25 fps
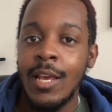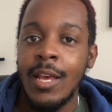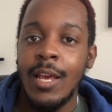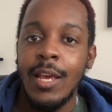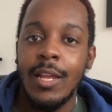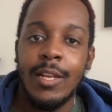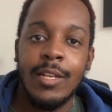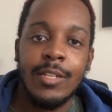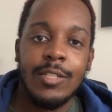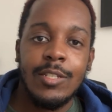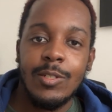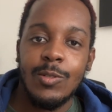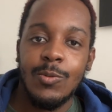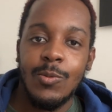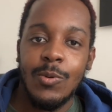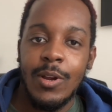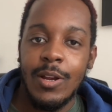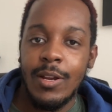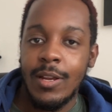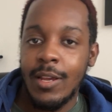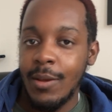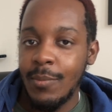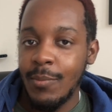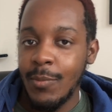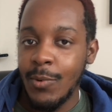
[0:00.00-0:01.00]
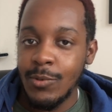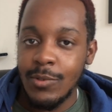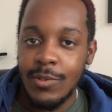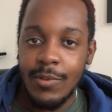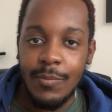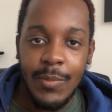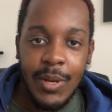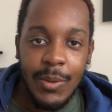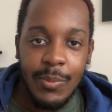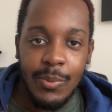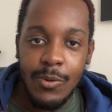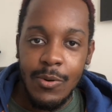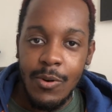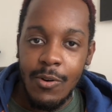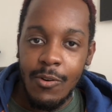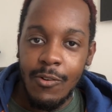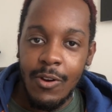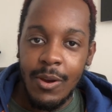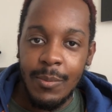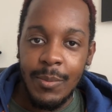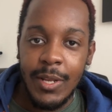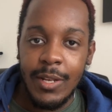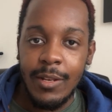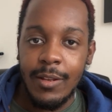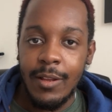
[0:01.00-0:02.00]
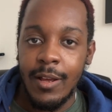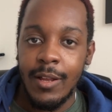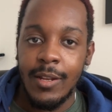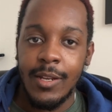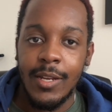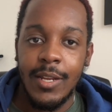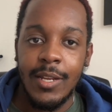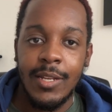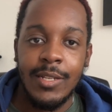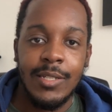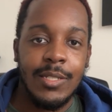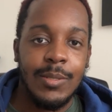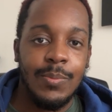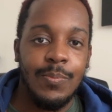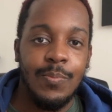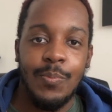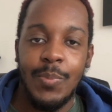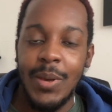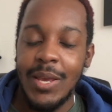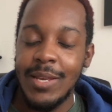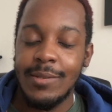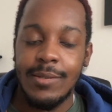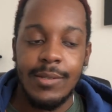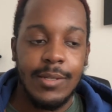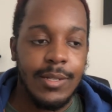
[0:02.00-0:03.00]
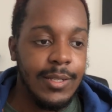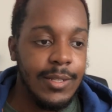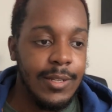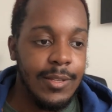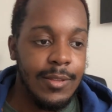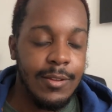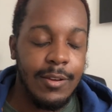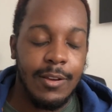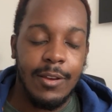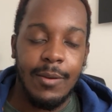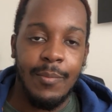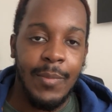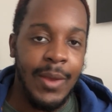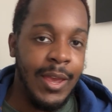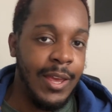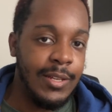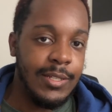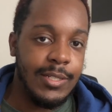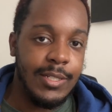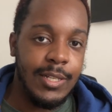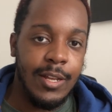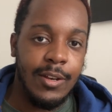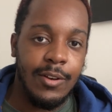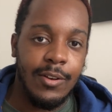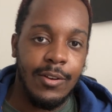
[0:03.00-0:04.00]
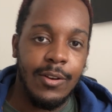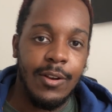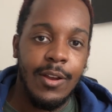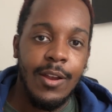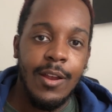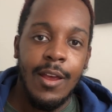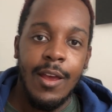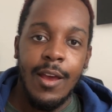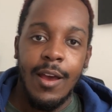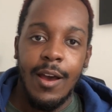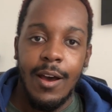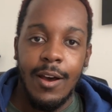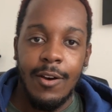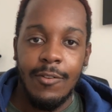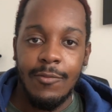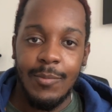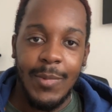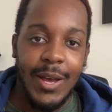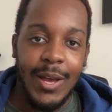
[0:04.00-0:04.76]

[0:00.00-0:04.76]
This is where I get most of my programming done. It's basically the command center of my